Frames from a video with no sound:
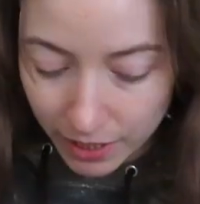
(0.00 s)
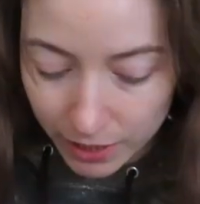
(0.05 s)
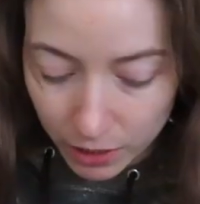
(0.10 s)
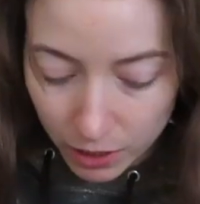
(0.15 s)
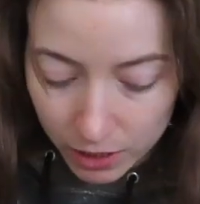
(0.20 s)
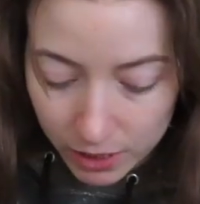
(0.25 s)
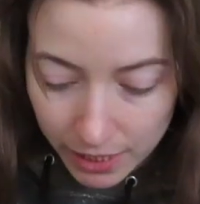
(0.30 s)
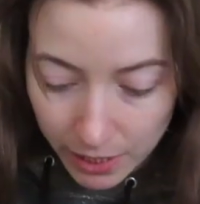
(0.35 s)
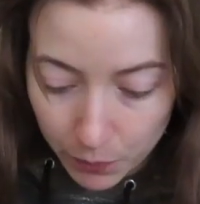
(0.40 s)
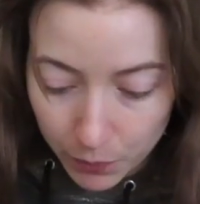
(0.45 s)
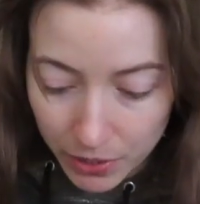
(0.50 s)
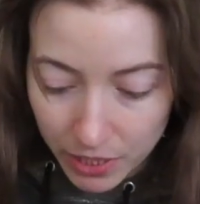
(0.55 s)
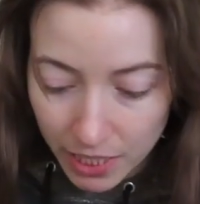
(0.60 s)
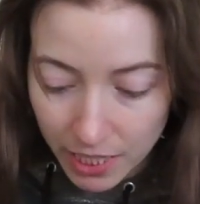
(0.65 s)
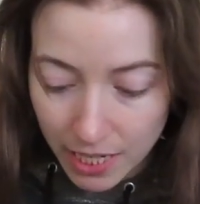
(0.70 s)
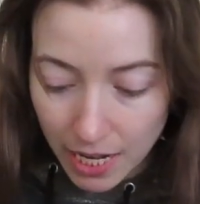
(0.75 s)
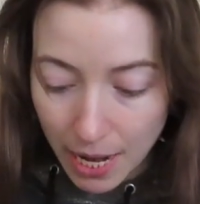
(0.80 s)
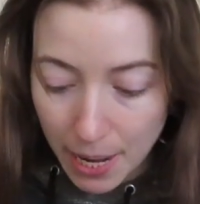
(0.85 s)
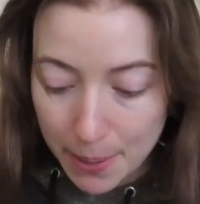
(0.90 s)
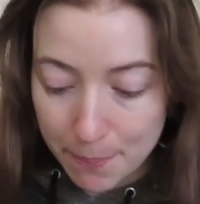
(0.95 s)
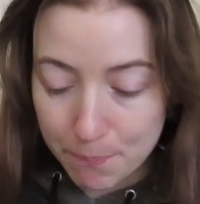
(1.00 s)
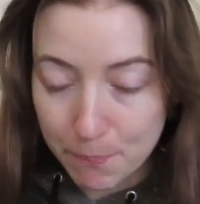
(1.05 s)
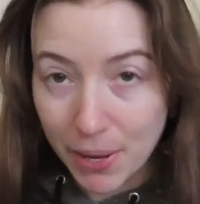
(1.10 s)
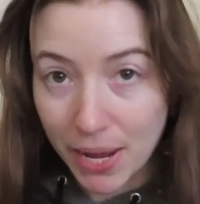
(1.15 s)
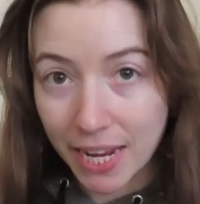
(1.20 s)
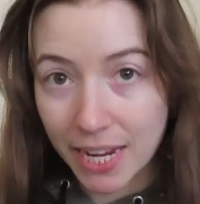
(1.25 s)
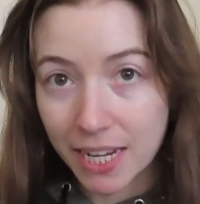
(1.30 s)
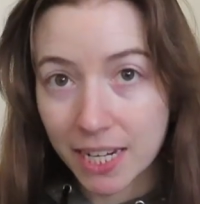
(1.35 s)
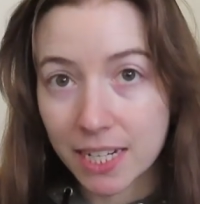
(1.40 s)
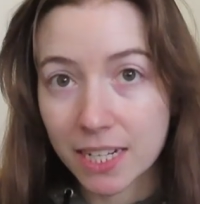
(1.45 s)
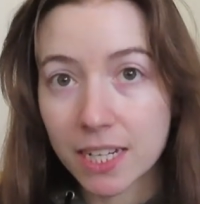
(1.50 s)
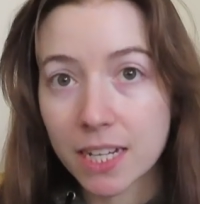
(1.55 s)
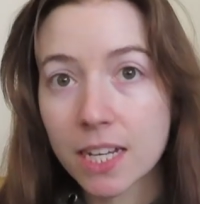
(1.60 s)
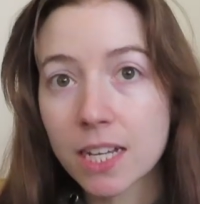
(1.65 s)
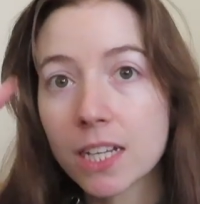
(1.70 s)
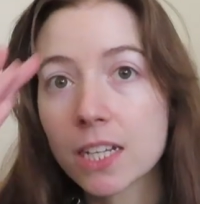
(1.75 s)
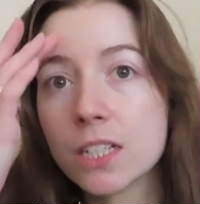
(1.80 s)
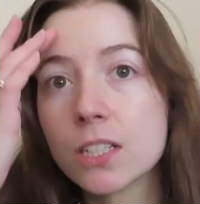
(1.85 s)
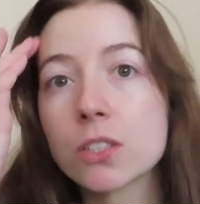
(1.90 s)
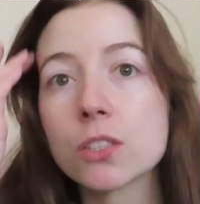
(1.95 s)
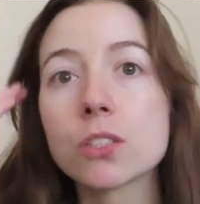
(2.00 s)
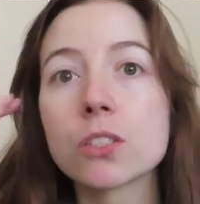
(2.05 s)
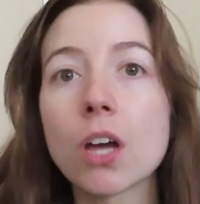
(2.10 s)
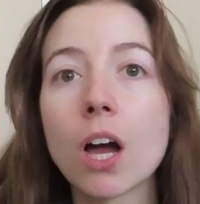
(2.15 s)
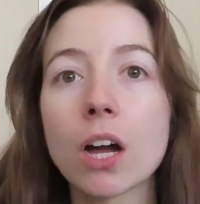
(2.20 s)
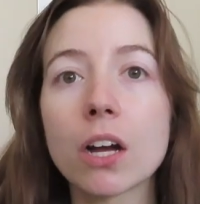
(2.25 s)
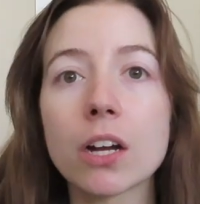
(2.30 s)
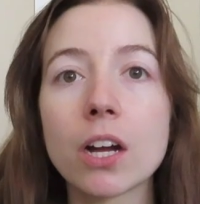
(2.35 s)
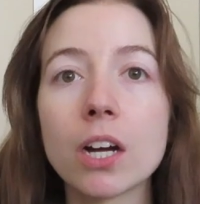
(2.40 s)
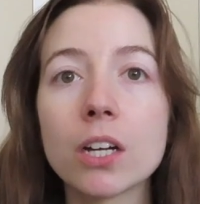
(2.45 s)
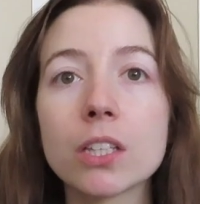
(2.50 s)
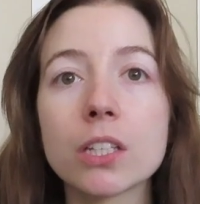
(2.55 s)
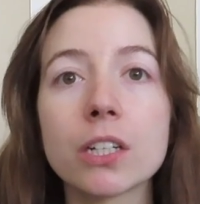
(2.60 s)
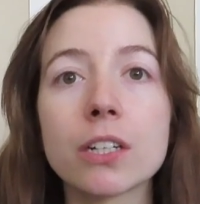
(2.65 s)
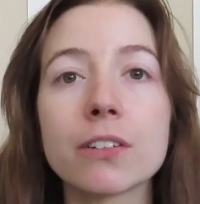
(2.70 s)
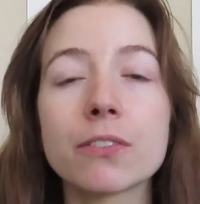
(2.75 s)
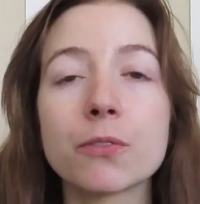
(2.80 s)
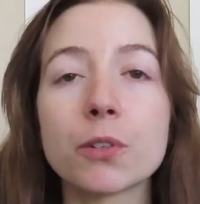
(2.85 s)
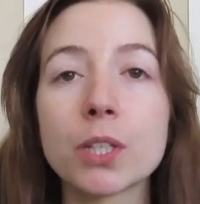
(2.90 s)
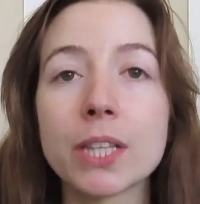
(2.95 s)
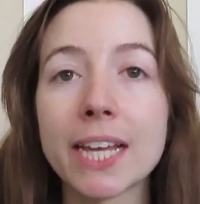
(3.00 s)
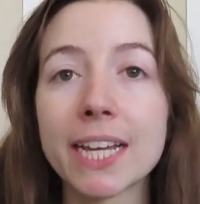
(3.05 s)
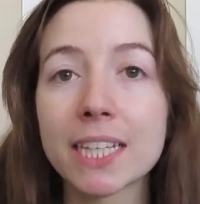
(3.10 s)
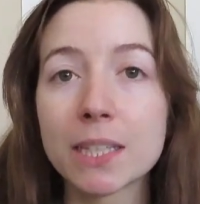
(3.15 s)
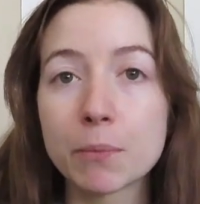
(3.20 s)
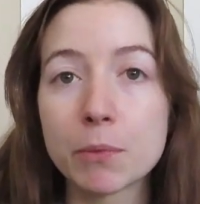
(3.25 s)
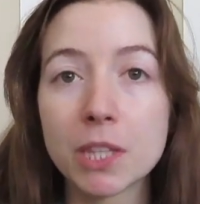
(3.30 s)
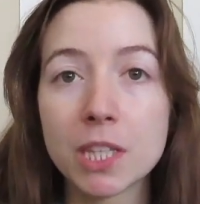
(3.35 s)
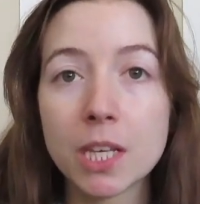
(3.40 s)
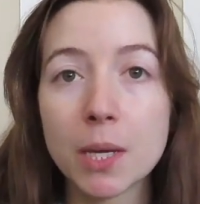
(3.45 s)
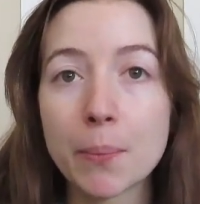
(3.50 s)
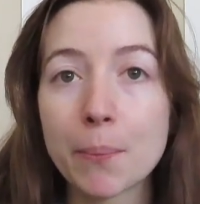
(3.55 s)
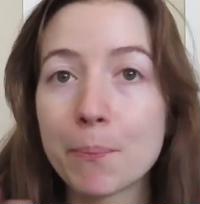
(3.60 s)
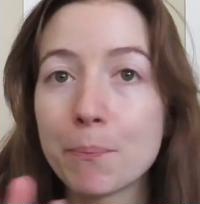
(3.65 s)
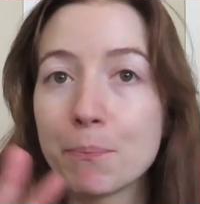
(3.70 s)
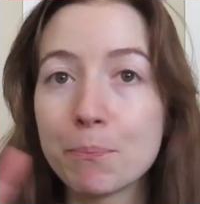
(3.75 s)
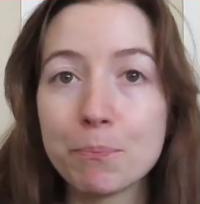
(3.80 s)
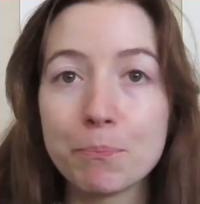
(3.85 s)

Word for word: It looks like we need a main sock color for like the